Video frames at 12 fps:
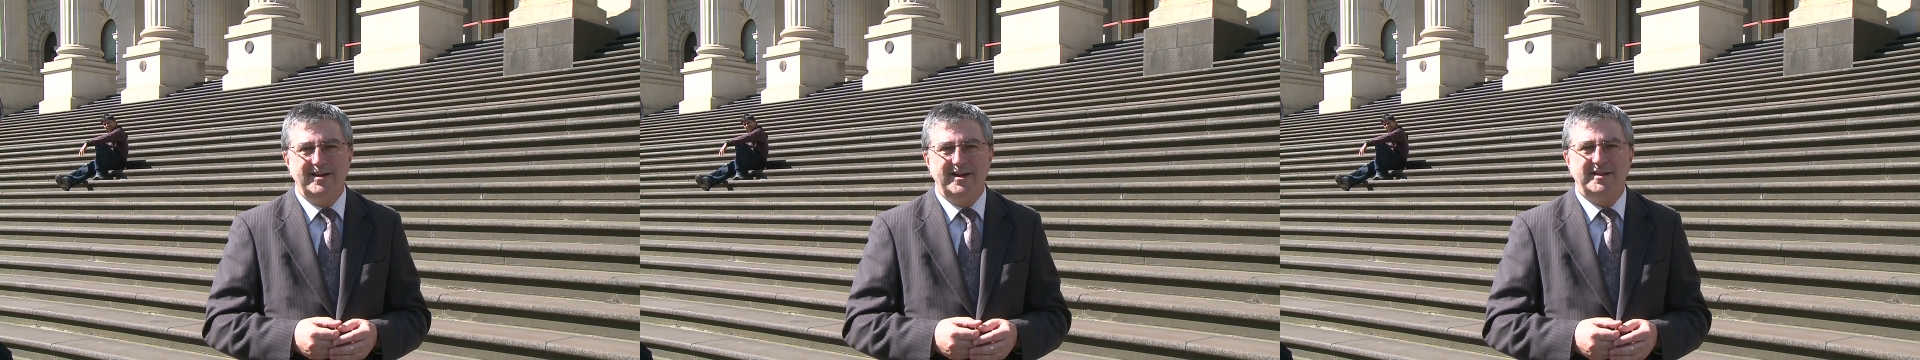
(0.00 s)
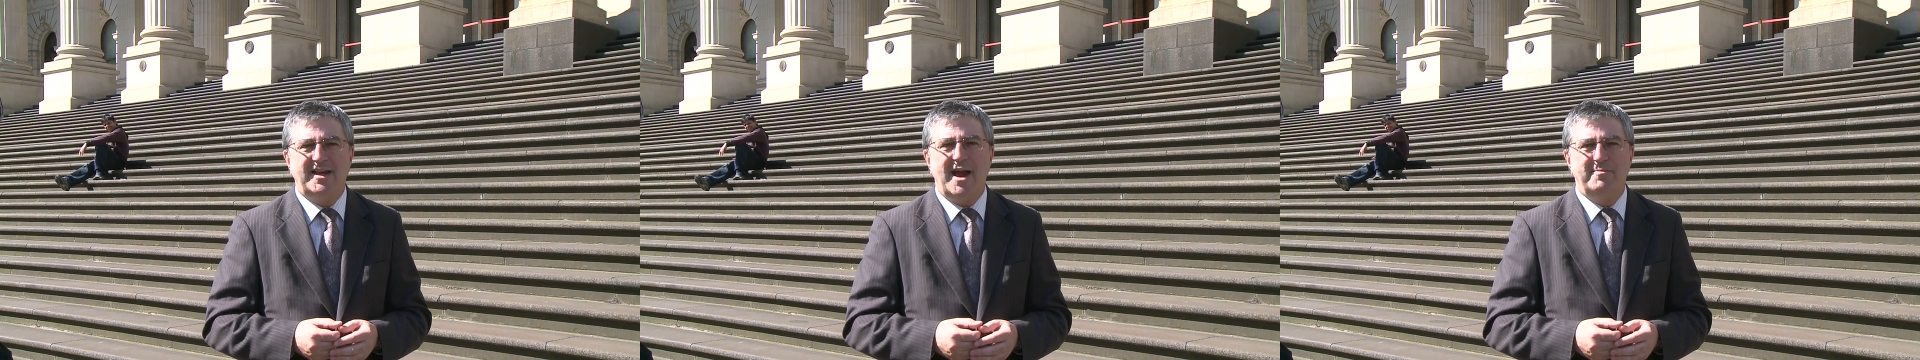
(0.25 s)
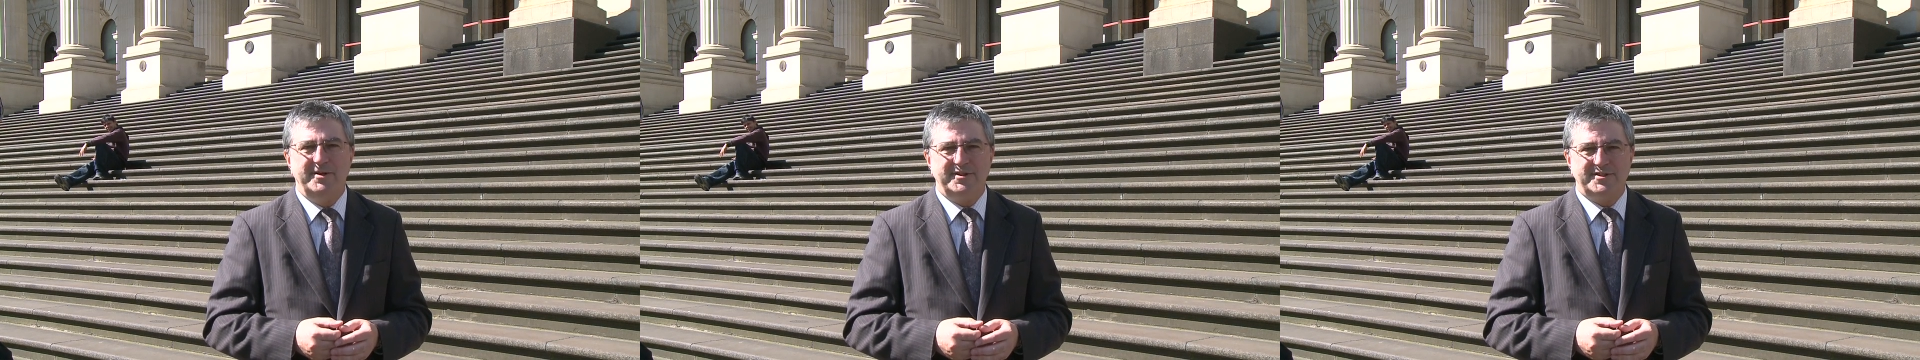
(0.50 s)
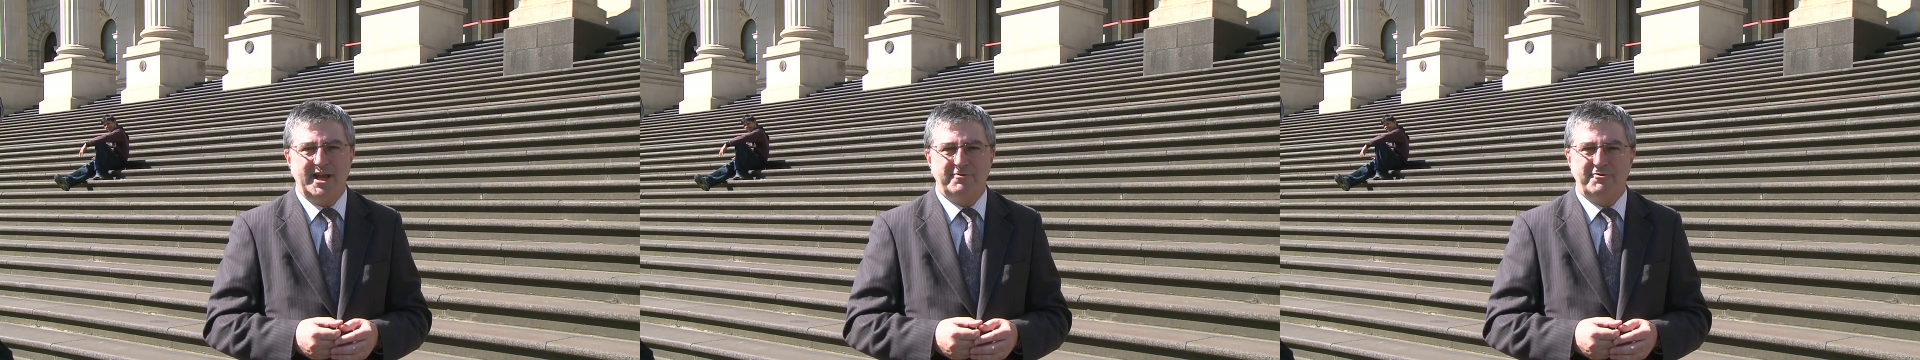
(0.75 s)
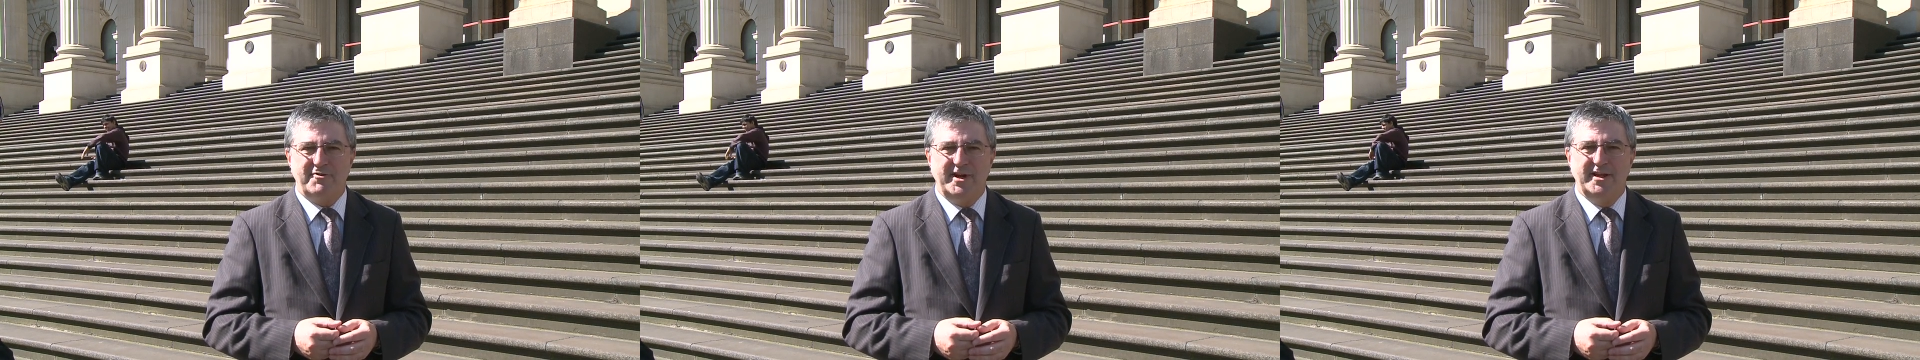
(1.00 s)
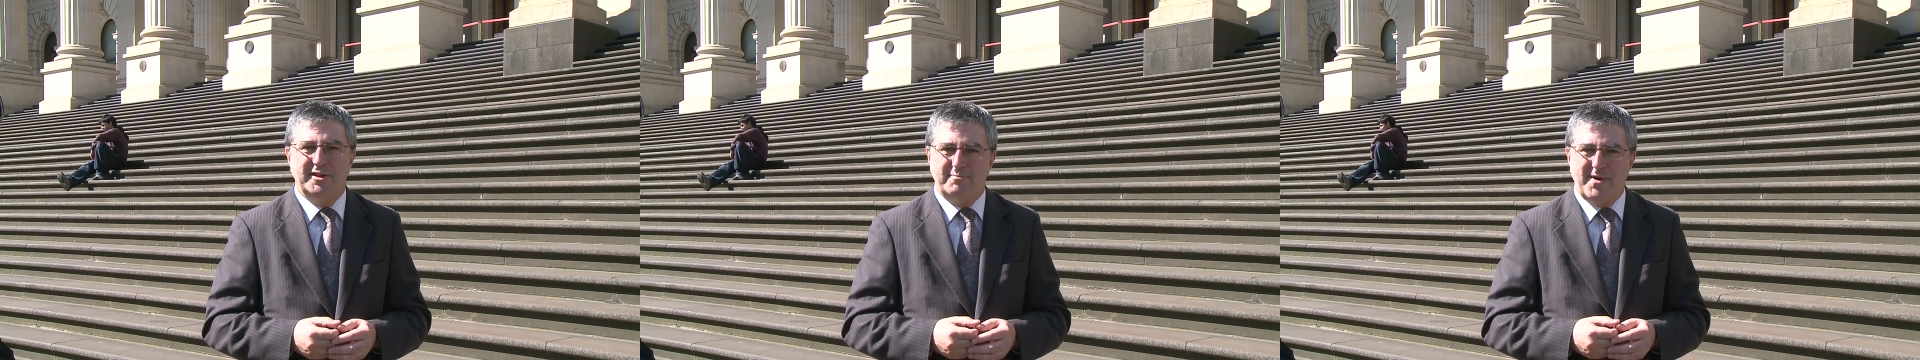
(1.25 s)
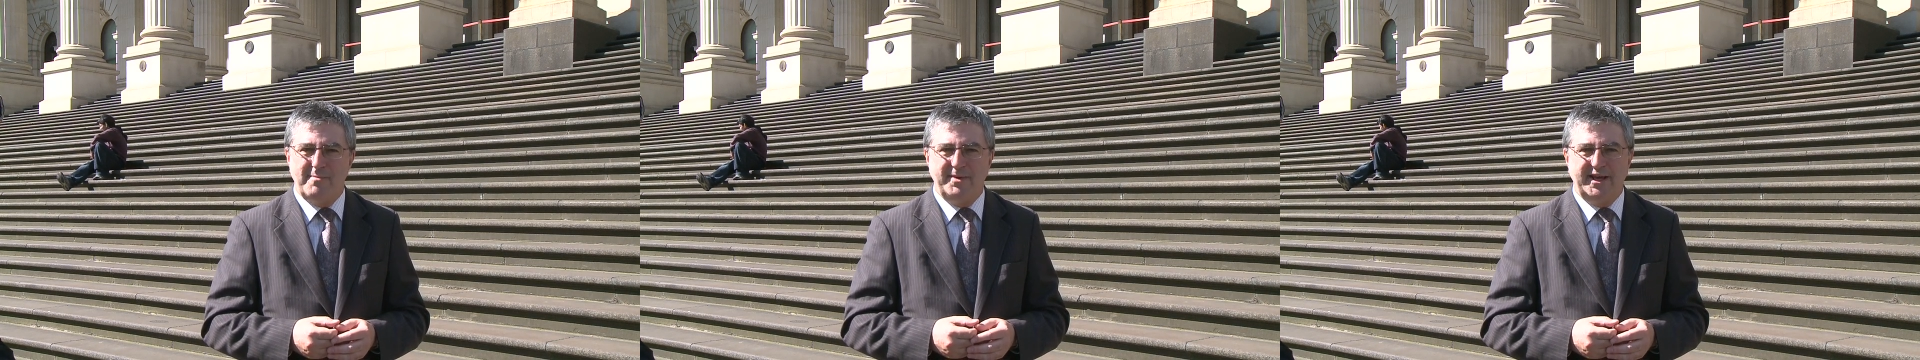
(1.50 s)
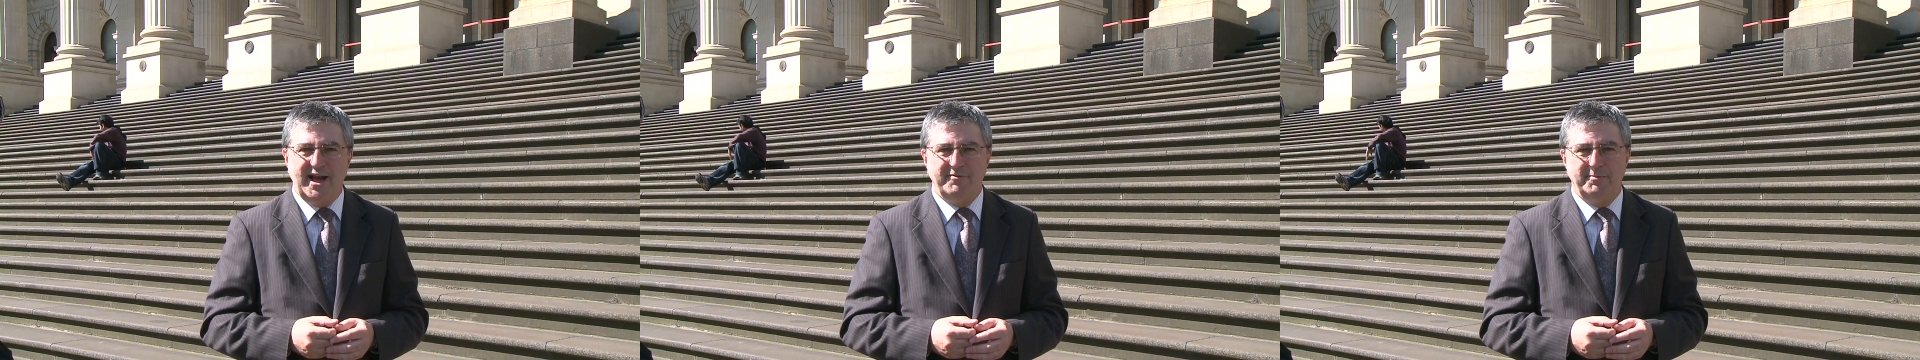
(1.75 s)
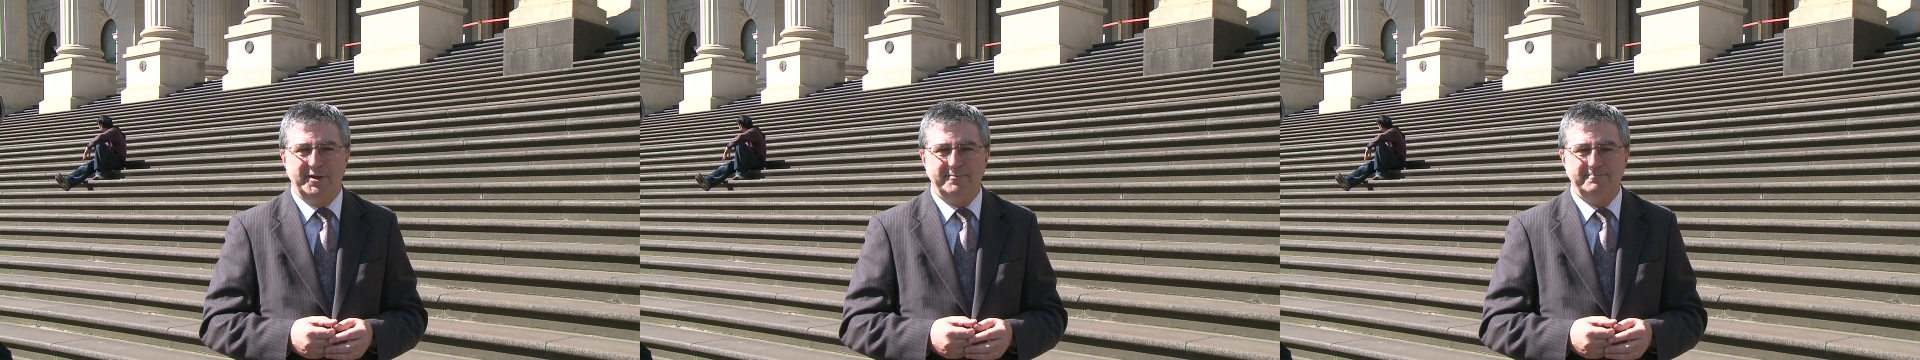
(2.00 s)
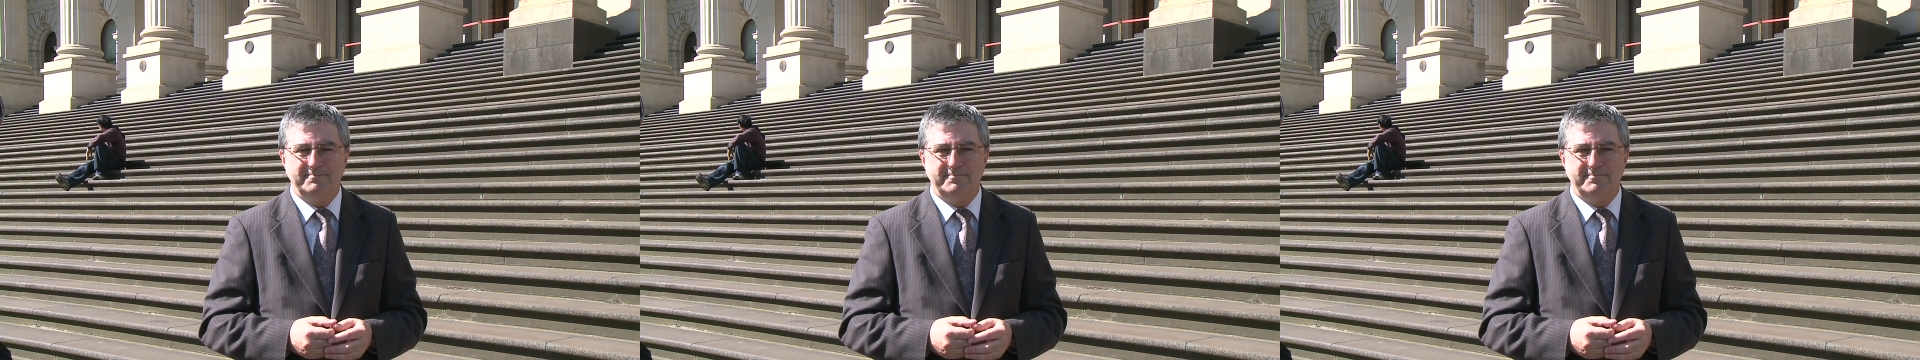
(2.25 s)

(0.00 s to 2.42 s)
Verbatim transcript: and Cabinet Secretary in the Brumby Government.